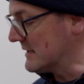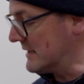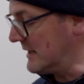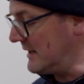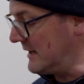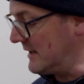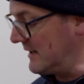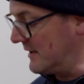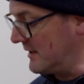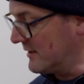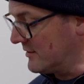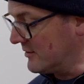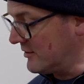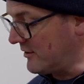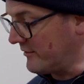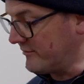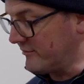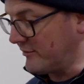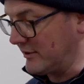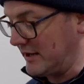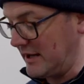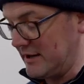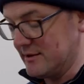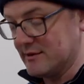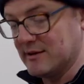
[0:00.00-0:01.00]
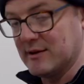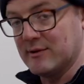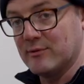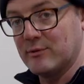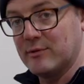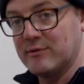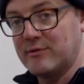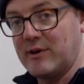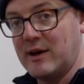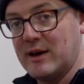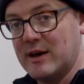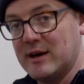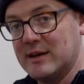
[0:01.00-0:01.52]
And not forgetting that we've
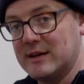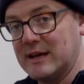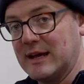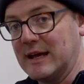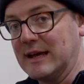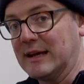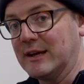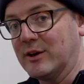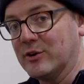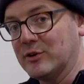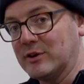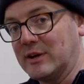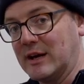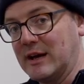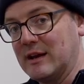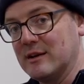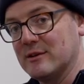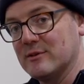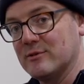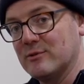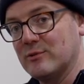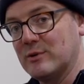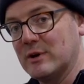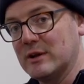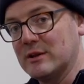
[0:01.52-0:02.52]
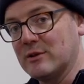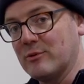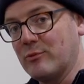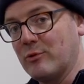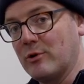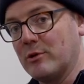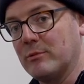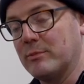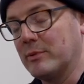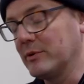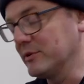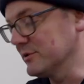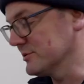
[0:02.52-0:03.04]
had Incognito in the
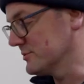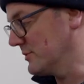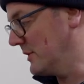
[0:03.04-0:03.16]
whirlpool as